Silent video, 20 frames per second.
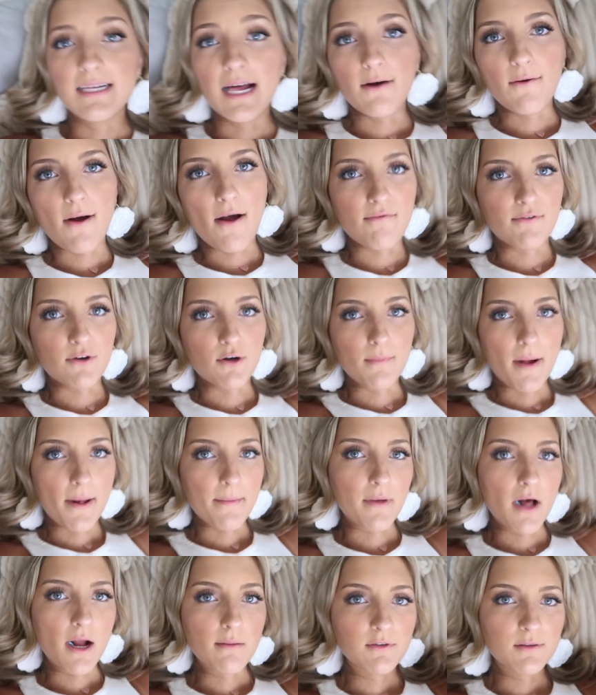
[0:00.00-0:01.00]
However, my
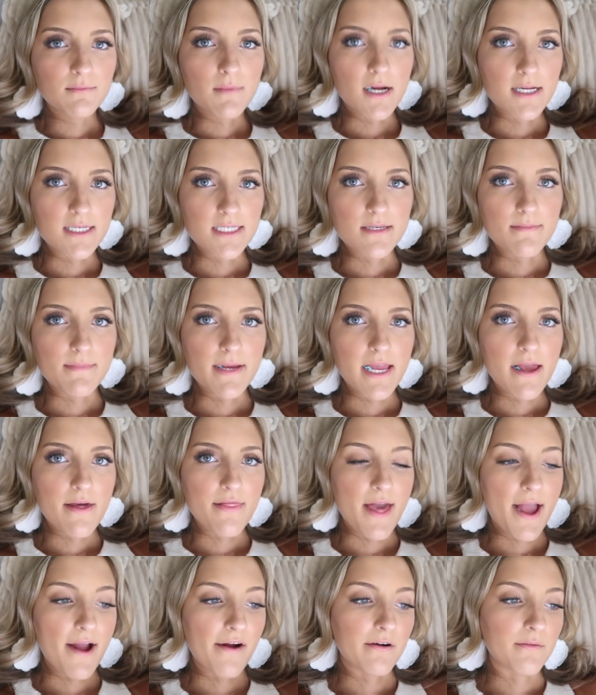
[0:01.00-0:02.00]
mom reminded me
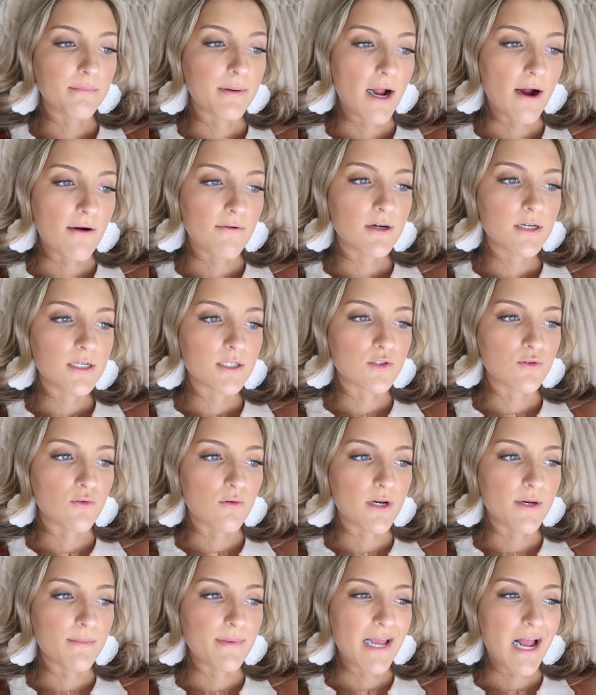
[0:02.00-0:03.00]
that our power is
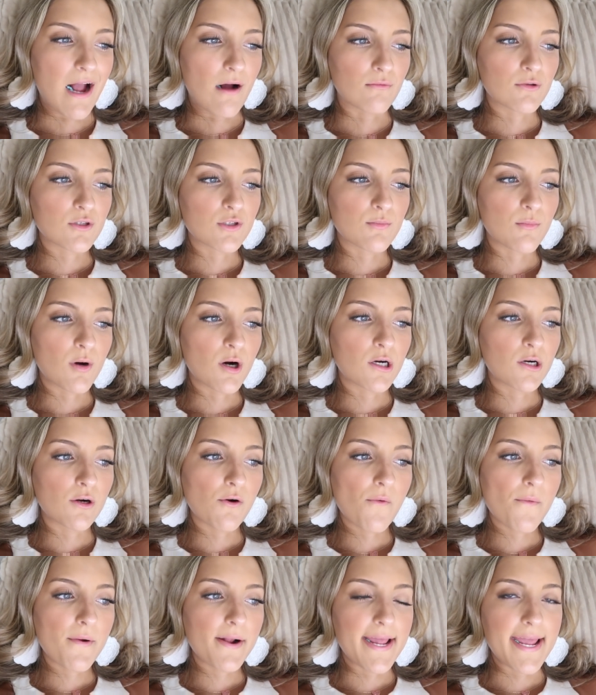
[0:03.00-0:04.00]
going to be out
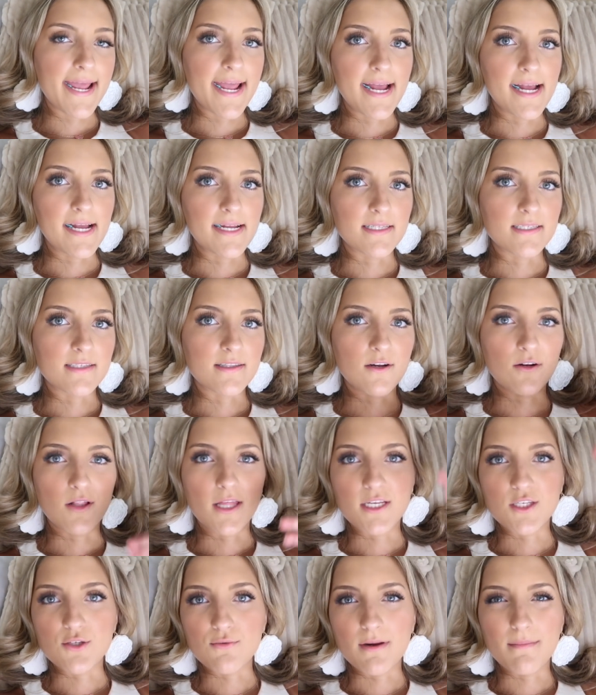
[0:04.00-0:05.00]
tomorrow, and they're
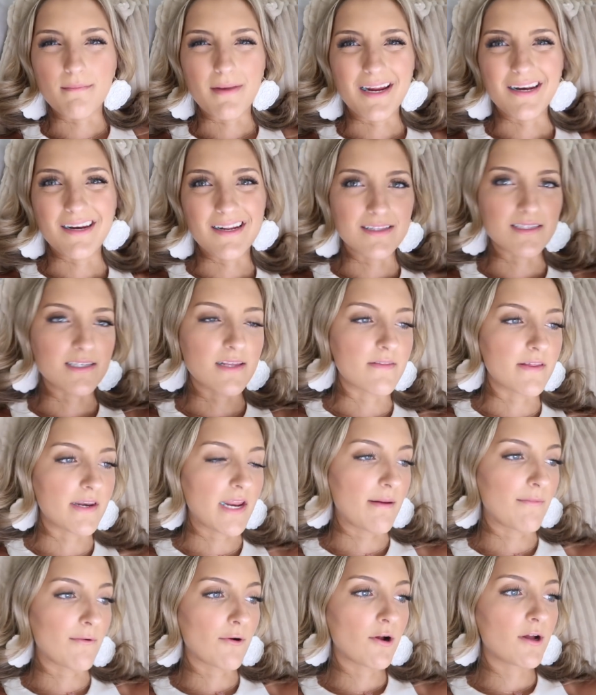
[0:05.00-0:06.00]
like doing maintenance in the
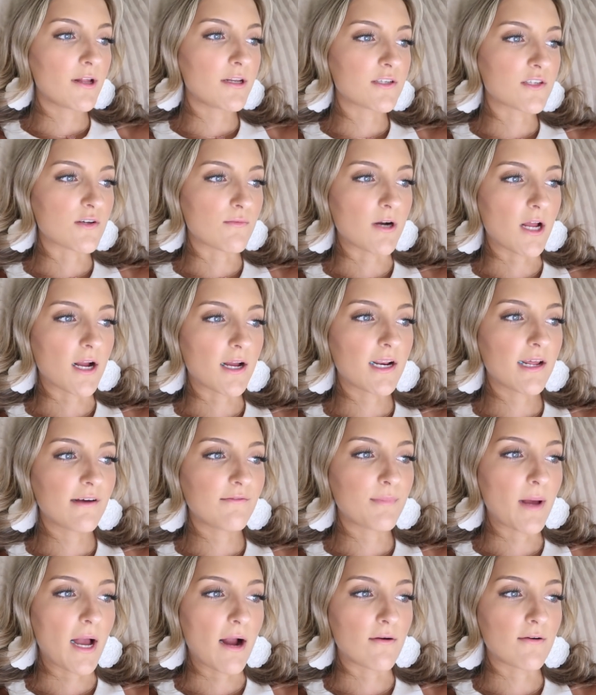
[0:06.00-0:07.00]
neighborhood. So we're not gonna
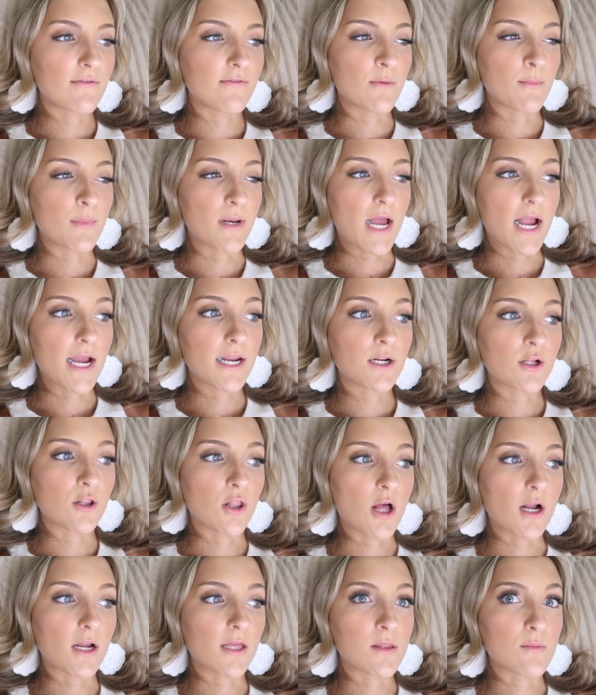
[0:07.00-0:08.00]
have power from 9
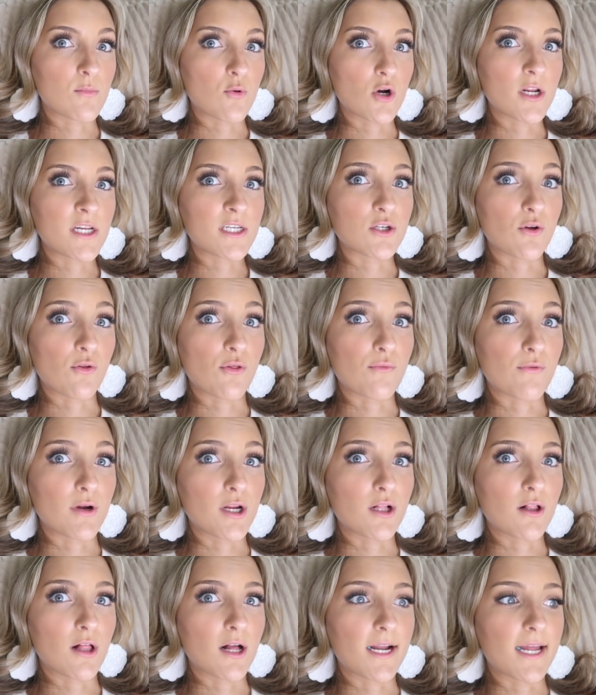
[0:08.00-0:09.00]
o'clock in the morning till 3
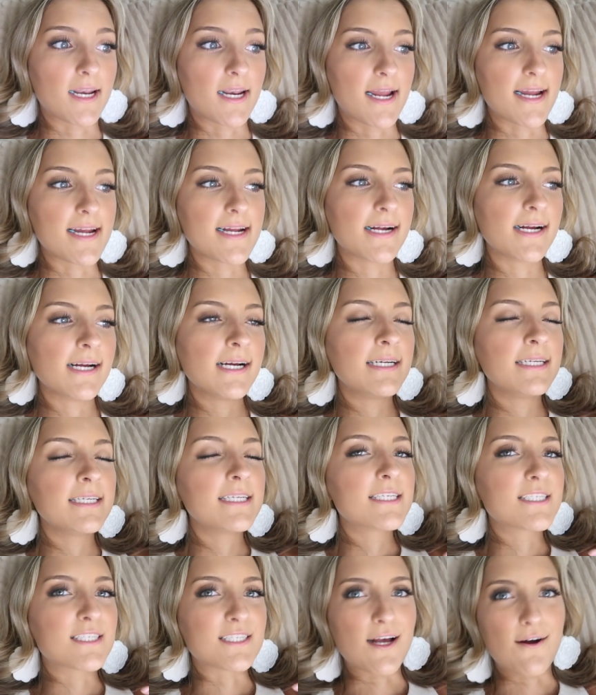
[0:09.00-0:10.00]
o'clock at night.
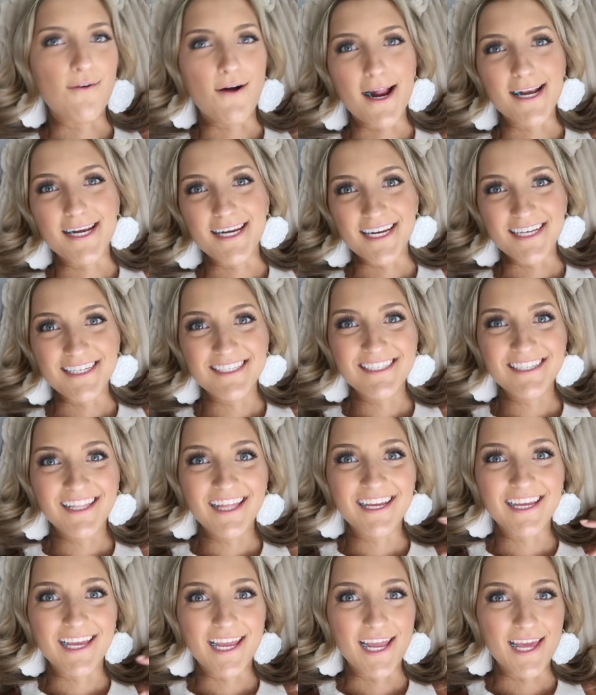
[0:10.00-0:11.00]
So I need to
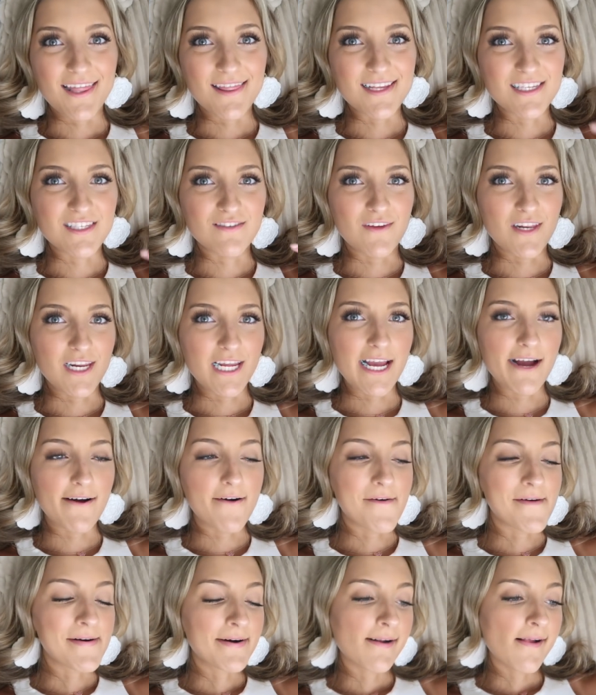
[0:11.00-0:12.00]
like get this
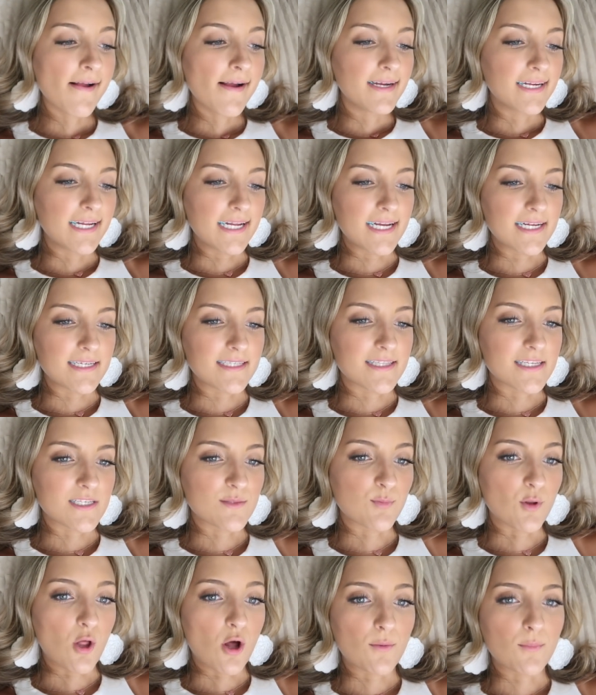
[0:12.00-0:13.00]
video and this
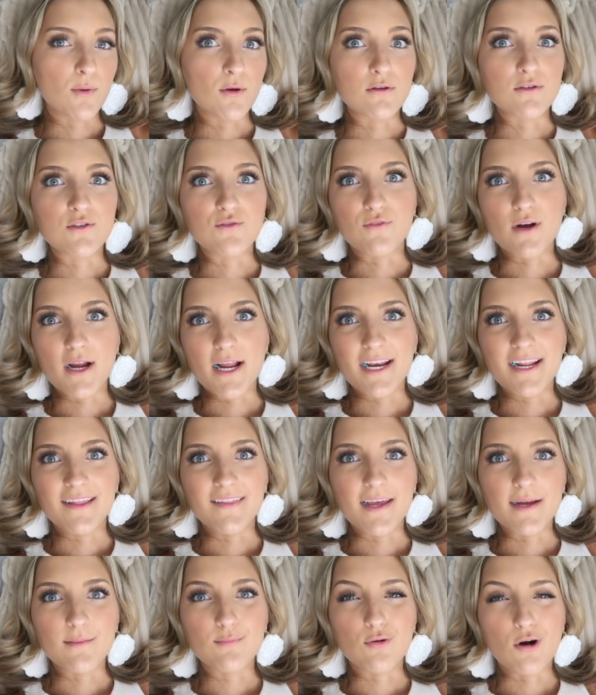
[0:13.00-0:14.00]
blog post written and
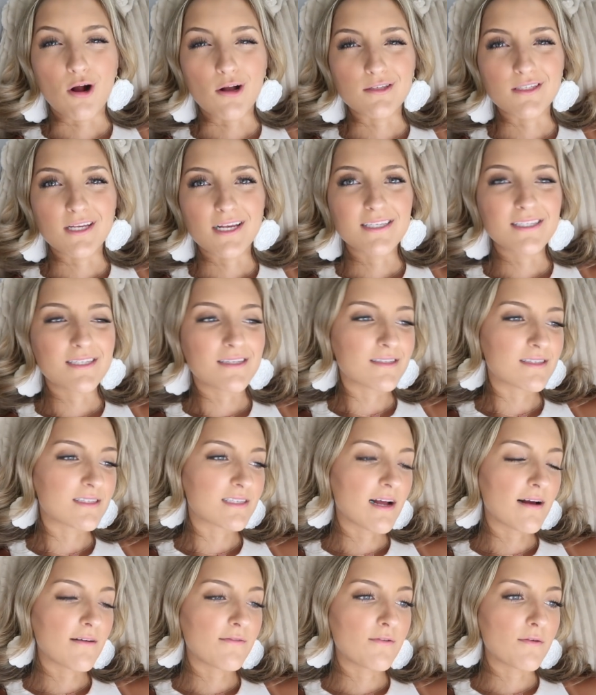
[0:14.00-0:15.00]
like processed and
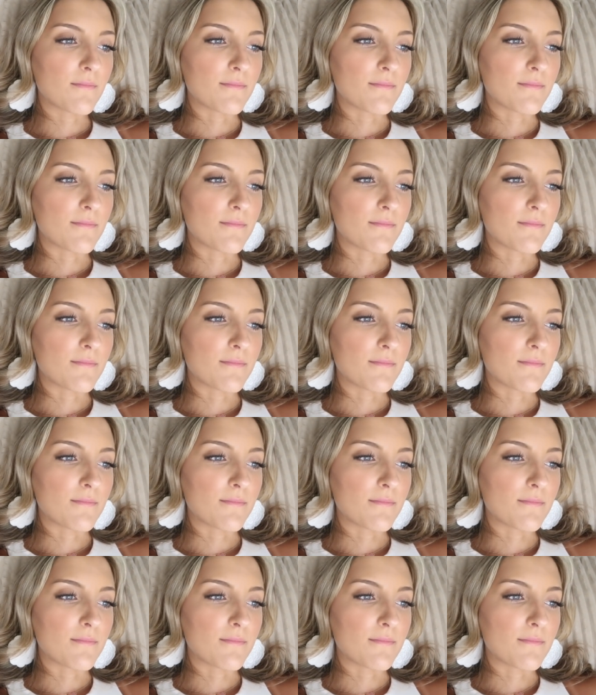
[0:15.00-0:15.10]
stuff,